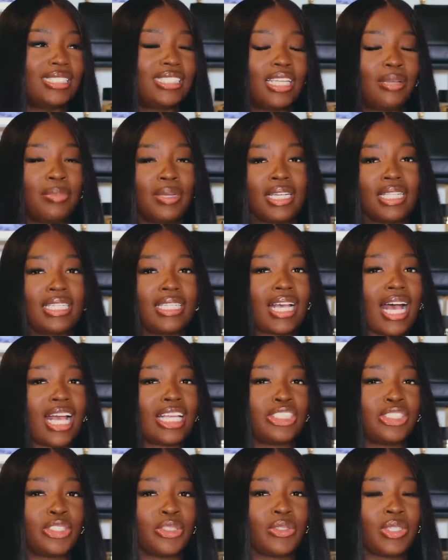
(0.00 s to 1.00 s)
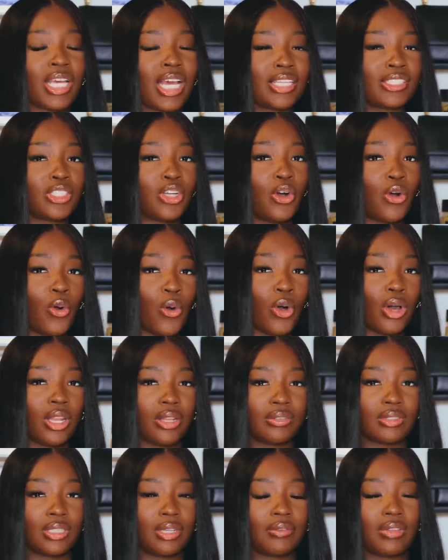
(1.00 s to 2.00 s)
typically i show you guys a
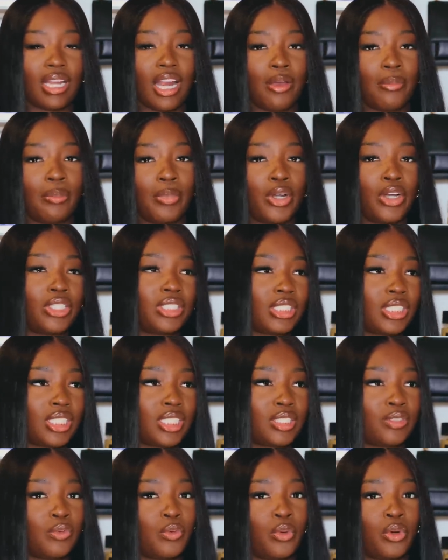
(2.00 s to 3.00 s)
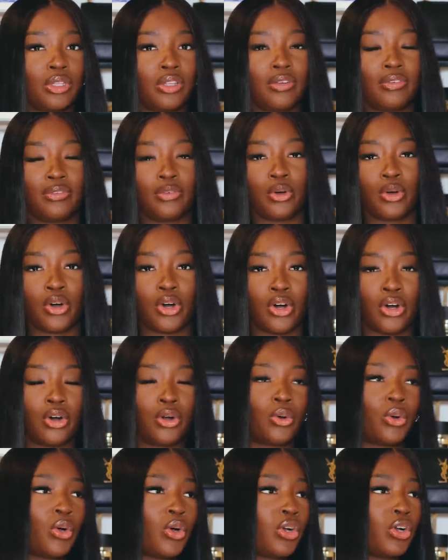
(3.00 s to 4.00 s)
haul of stuff that i've purchased for the
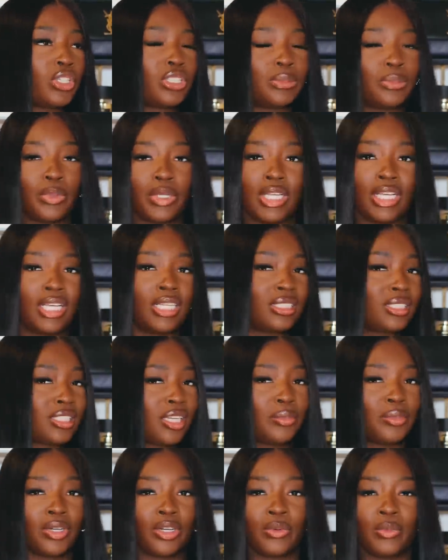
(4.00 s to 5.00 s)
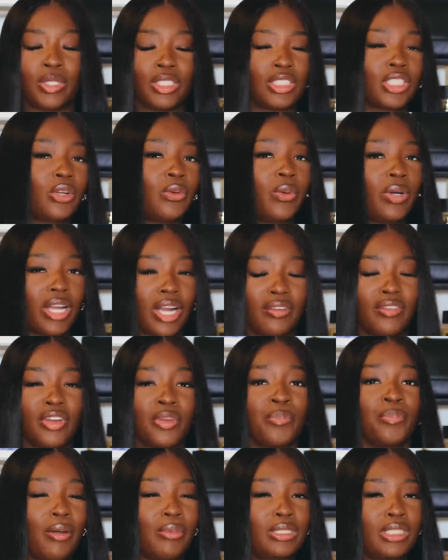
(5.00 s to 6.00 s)
fall or spring summer winter
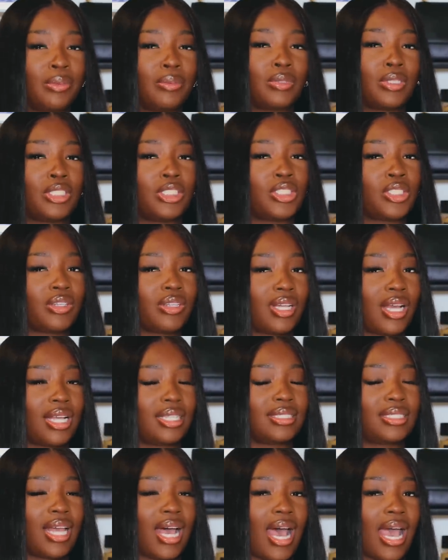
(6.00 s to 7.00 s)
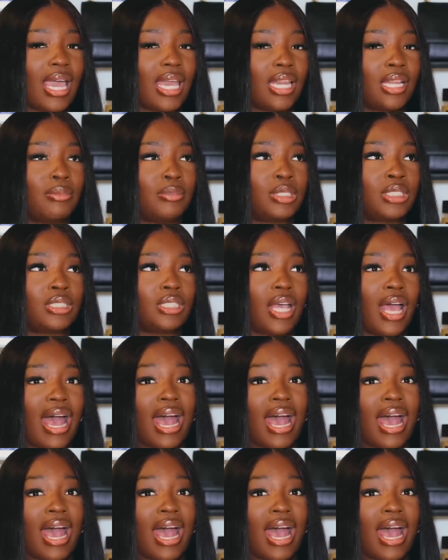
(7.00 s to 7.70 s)
whatever i would typically show you guys the items